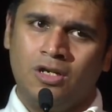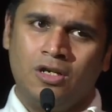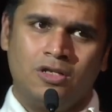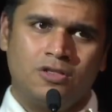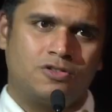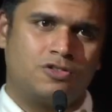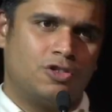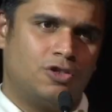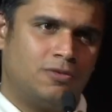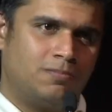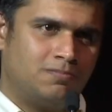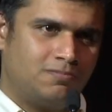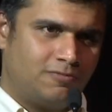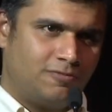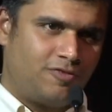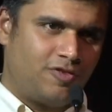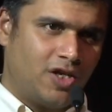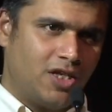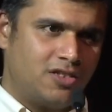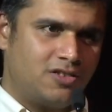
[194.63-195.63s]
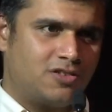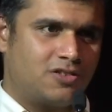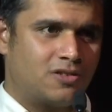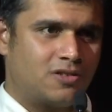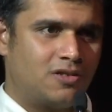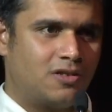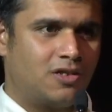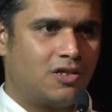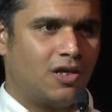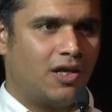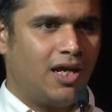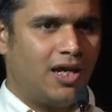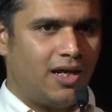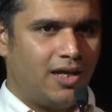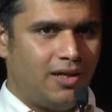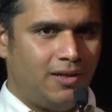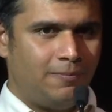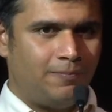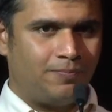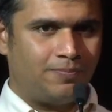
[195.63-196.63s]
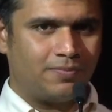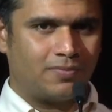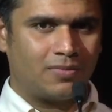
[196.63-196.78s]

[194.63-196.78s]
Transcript: So, friends, today